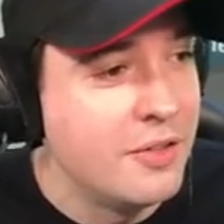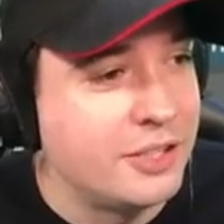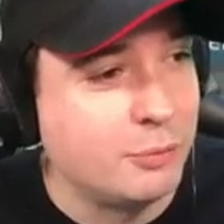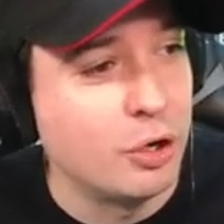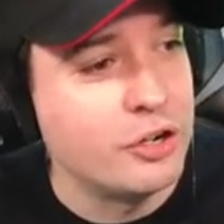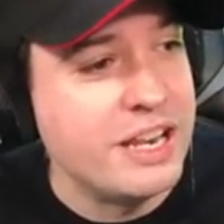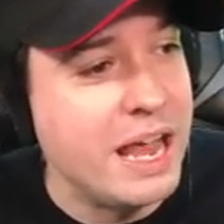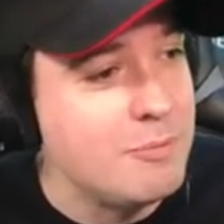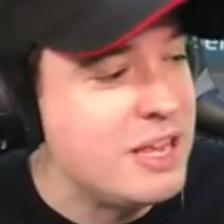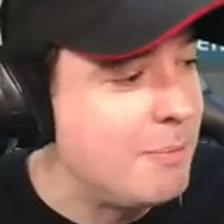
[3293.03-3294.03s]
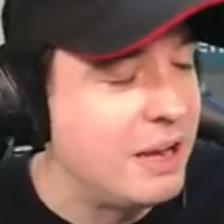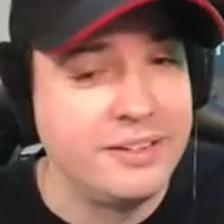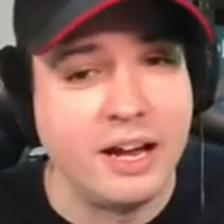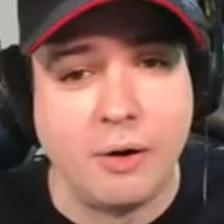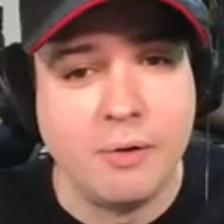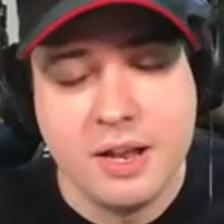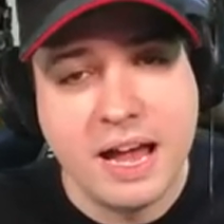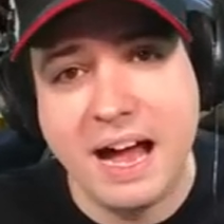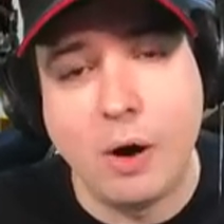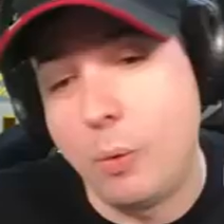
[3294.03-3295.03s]
and name Yamantau?
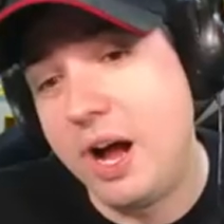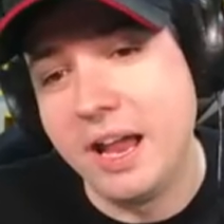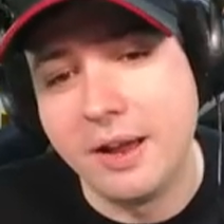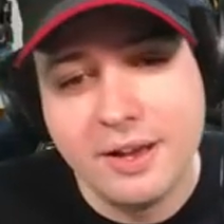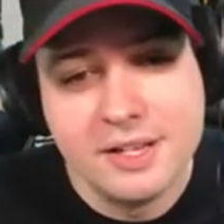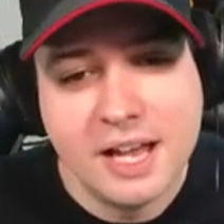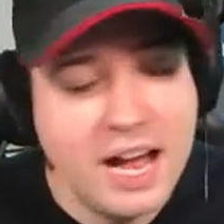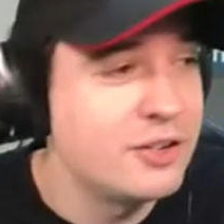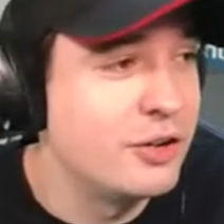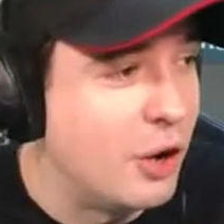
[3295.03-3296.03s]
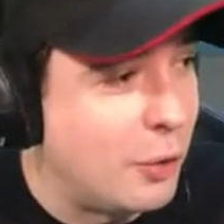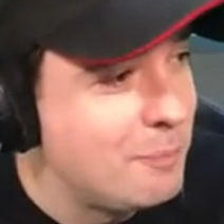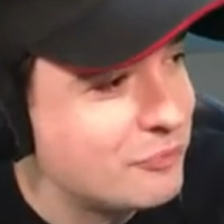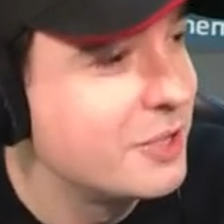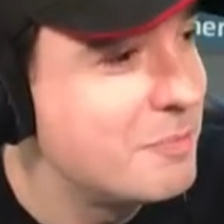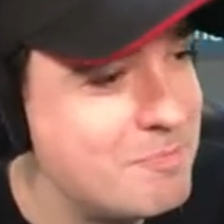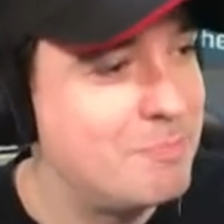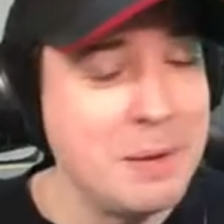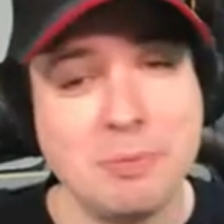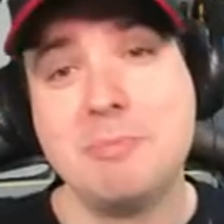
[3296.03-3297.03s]
How? Why? I don't know.
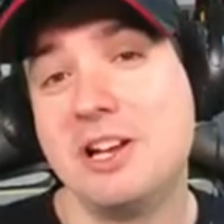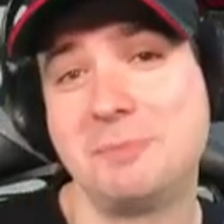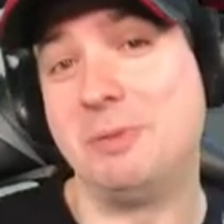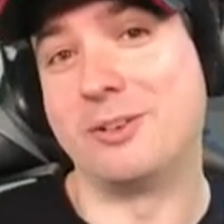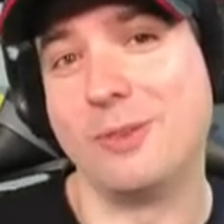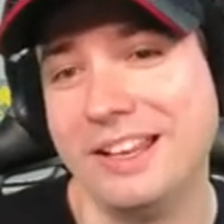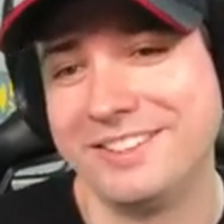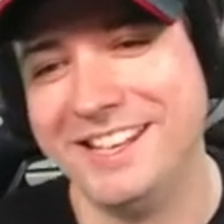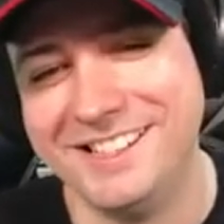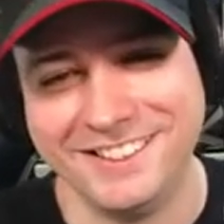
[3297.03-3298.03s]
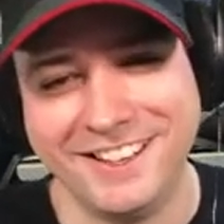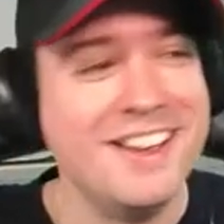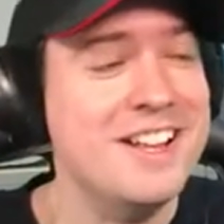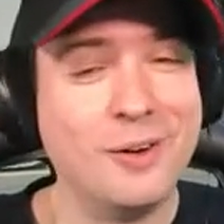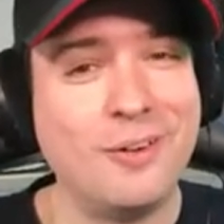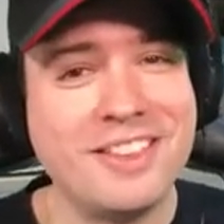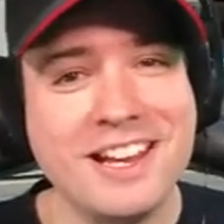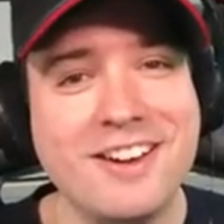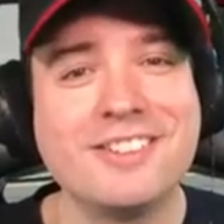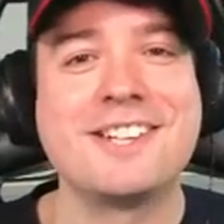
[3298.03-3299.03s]
People must be crazy, or they
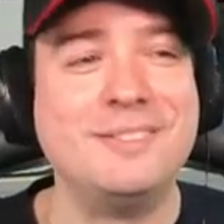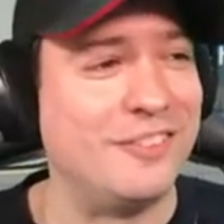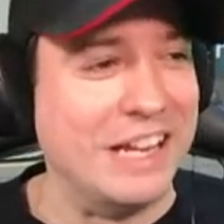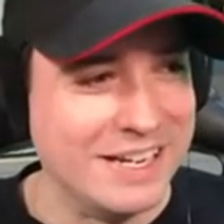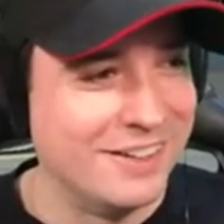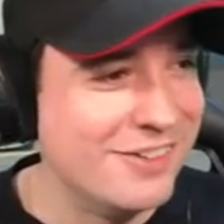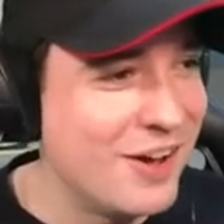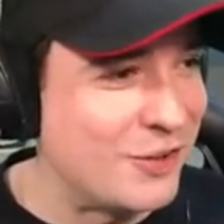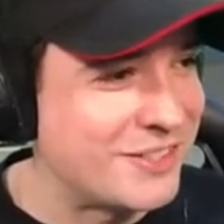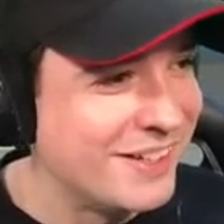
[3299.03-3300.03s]
know something. Who knows?